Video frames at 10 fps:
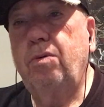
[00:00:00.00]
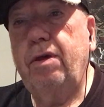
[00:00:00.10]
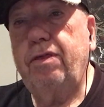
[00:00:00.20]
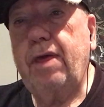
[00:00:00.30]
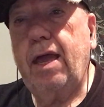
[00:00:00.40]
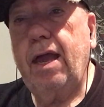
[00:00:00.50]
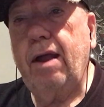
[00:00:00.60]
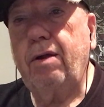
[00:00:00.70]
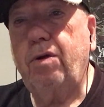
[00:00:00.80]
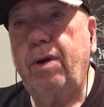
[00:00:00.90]
with
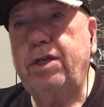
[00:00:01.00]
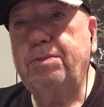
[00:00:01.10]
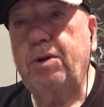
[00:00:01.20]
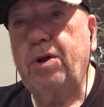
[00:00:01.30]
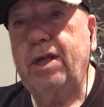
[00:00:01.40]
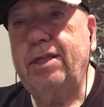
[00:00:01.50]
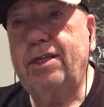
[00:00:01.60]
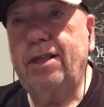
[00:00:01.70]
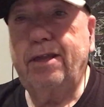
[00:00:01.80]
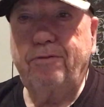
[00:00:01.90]
Eric Weisberg, and
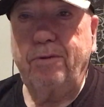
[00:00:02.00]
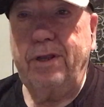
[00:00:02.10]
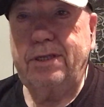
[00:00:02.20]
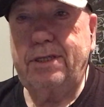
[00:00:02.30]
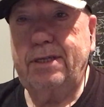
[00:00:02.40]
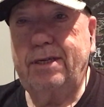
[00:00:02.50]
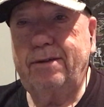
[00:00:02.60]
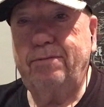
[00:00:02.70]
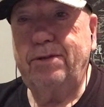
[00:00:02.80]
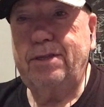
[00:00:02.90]
Deliverance
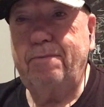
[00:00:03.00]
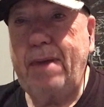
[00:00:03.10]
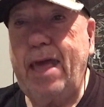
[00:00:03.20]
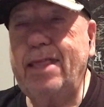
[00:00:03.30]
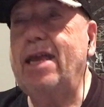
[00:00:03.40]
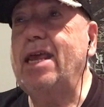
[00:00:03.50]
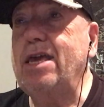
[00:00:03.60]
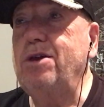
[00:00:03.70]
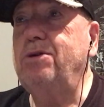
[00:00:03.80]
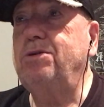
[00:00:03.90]
was the band that he
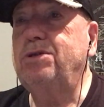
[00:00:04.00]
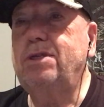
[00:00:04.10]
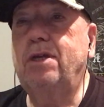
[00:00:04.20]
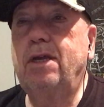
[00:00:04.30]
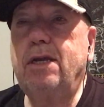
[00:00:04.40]
used.